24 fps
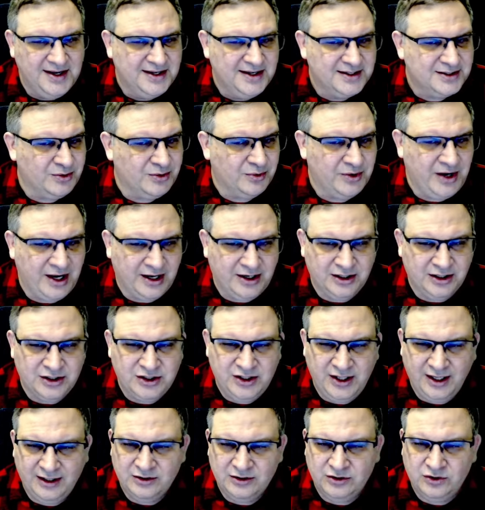So we're not going to
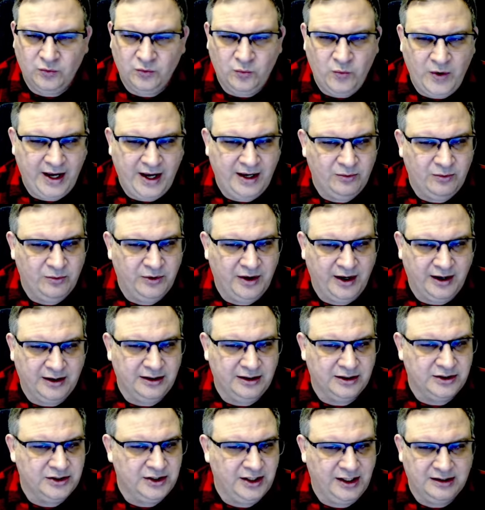change the weight. We're not
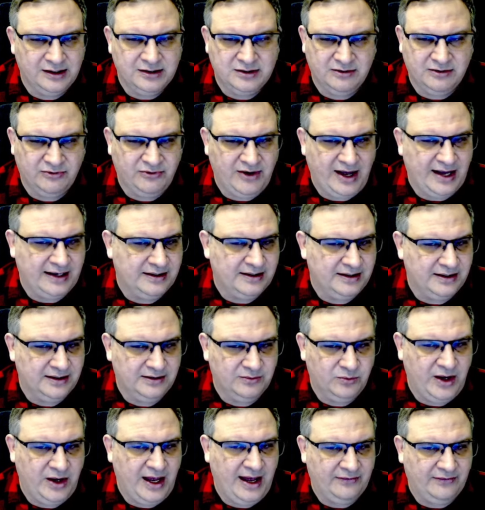going to change the fact that
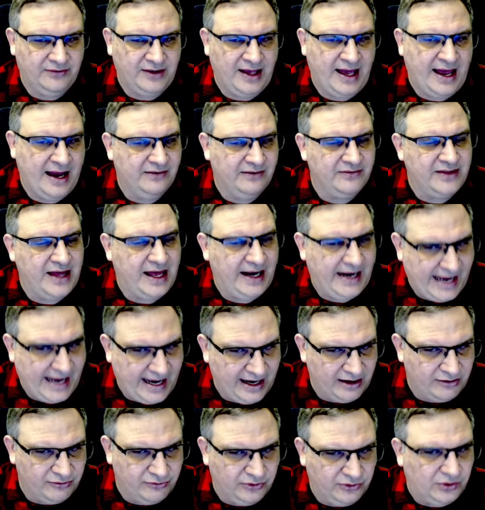we have to have that
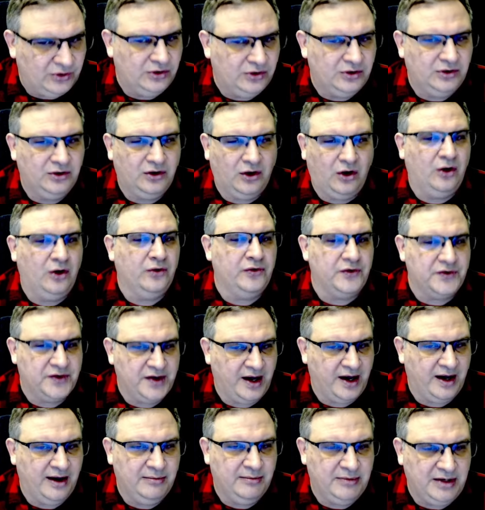hand full all the
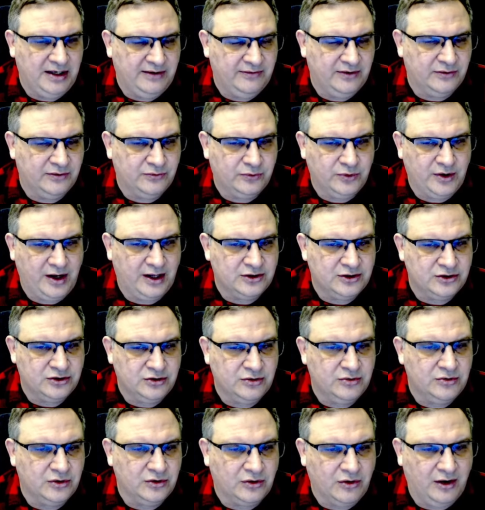time, even if we're not
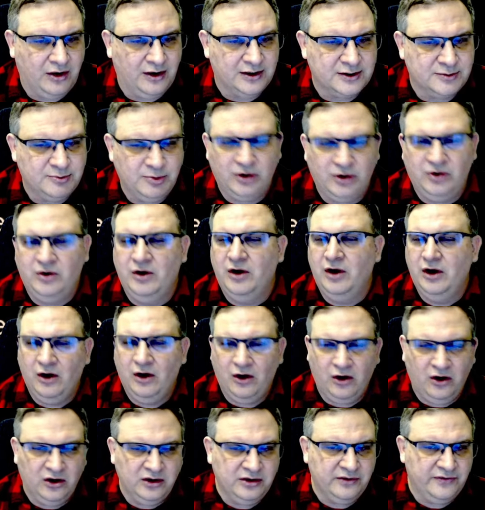shooting the crossbow,
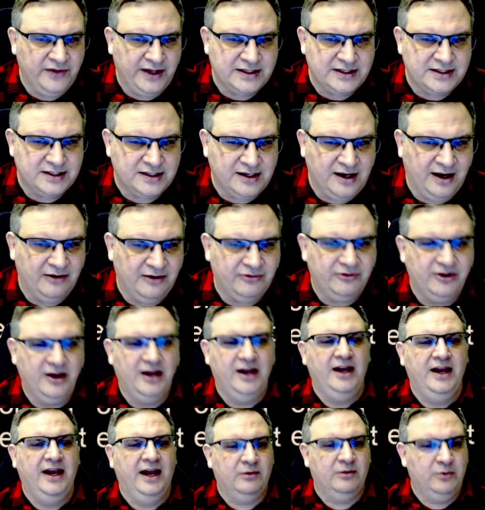all of that stuff.
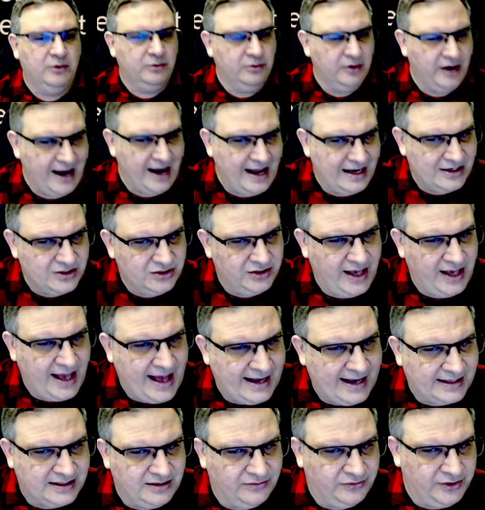And when we're actually
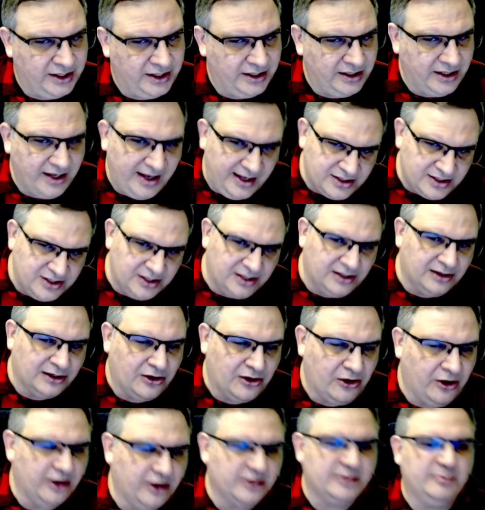actively engaging in the
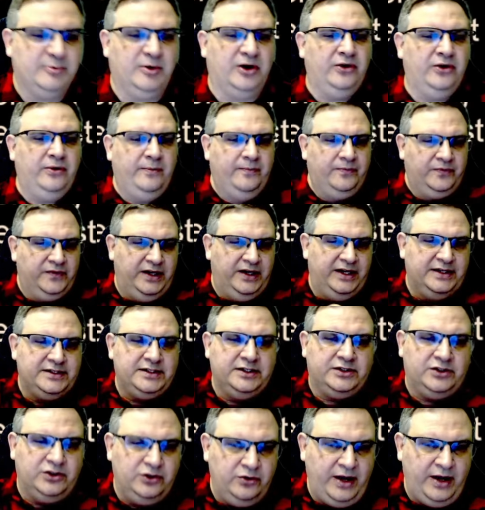crossbow, it's a
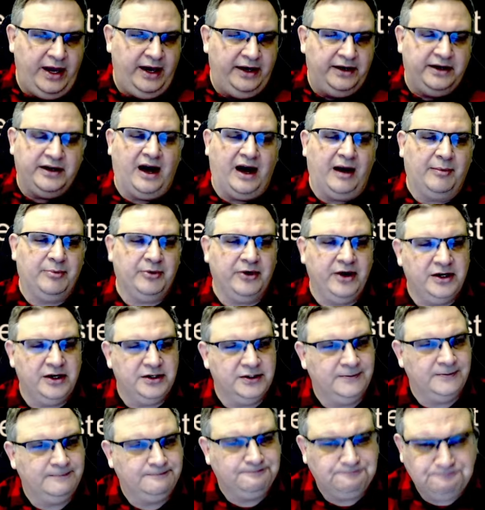two-handed
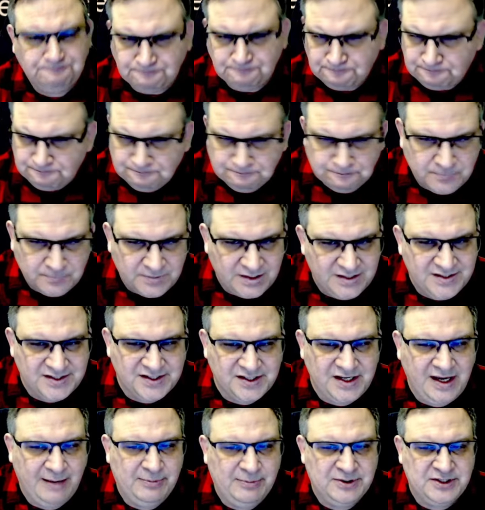operation. The
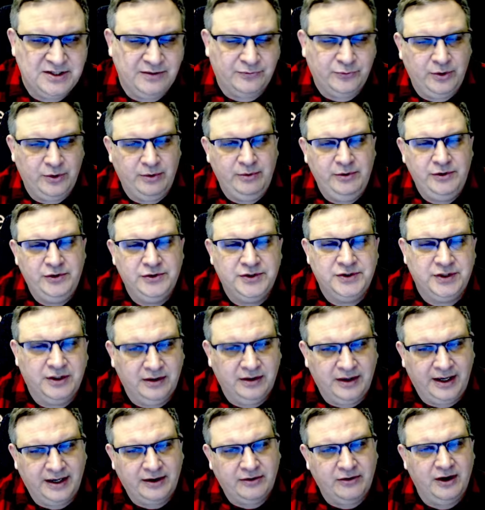same as if we were using a
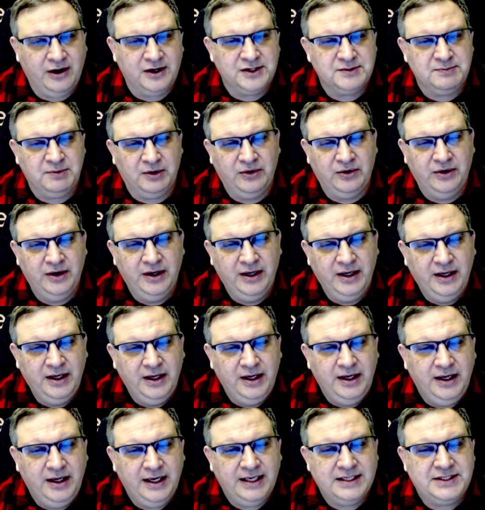light crossbow.
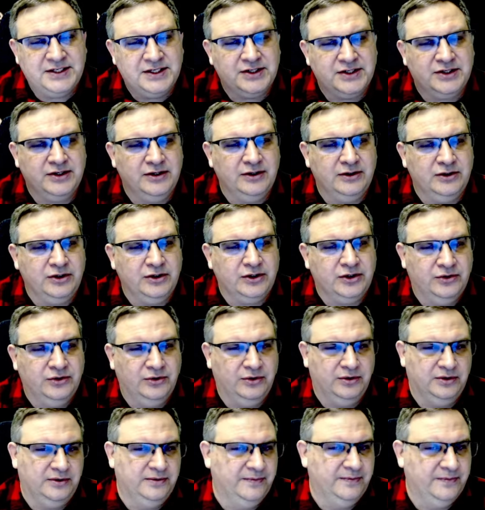It's just going to look
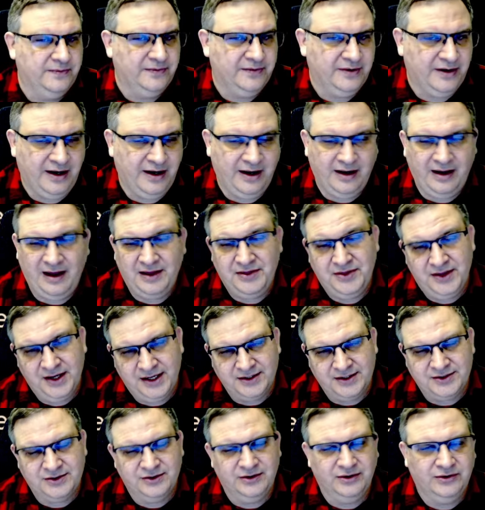cool. Right? I think
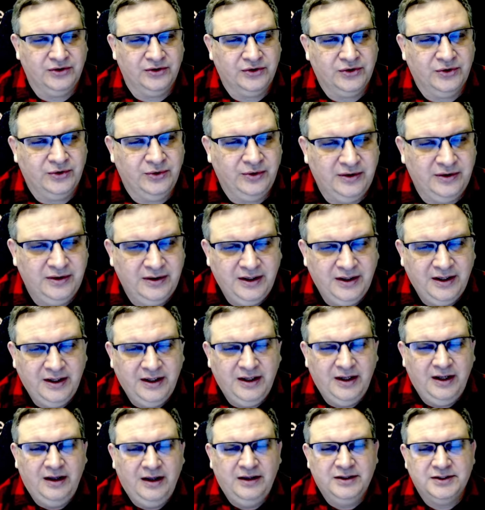it's going to look cool.
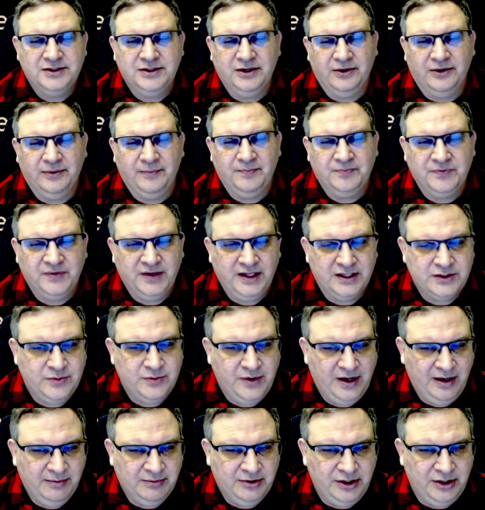So that's
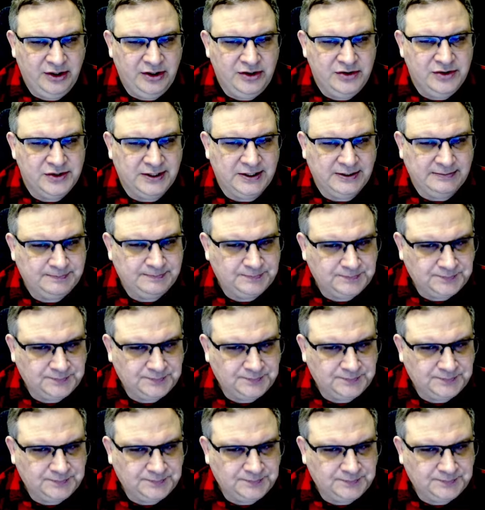why I'm going to use it.